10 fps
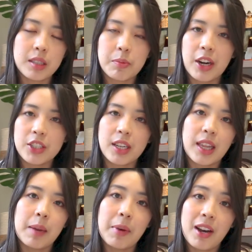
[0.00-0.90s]
this
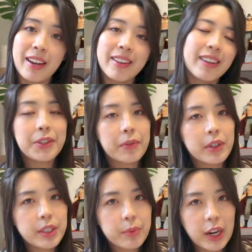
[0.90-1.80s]
project that I'm on. So
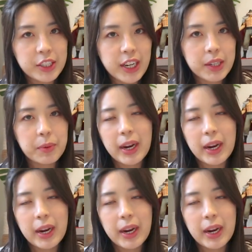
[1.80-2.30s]
for this project,